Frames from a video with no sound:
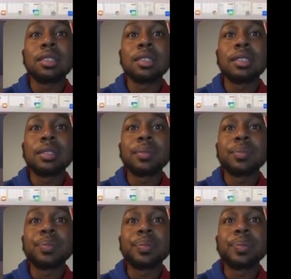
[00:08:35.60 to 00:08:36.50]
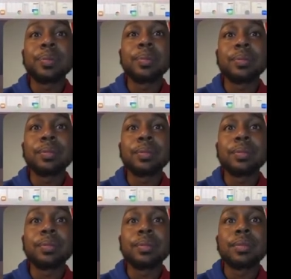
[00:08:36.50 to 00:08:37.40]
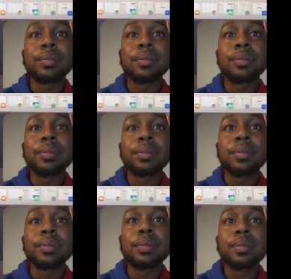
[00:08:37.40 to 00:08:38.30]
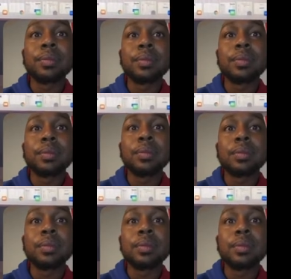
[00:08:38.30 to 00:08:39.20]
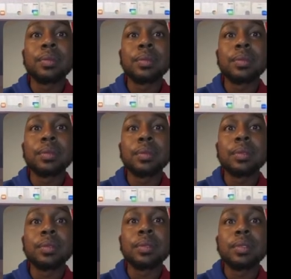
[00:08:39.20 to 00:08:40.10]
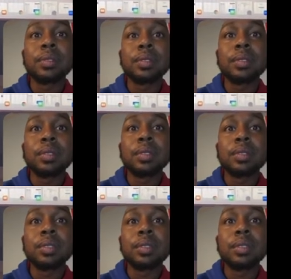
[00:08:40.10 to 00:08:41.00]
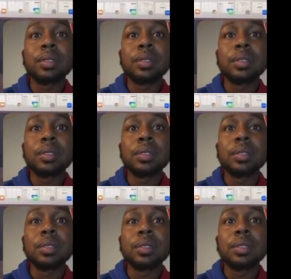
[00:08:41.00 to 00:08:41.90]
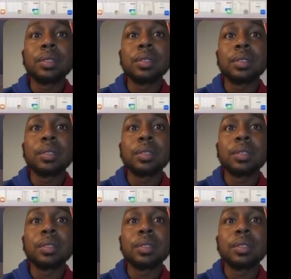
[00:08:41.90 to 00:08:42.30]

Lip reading: (silence)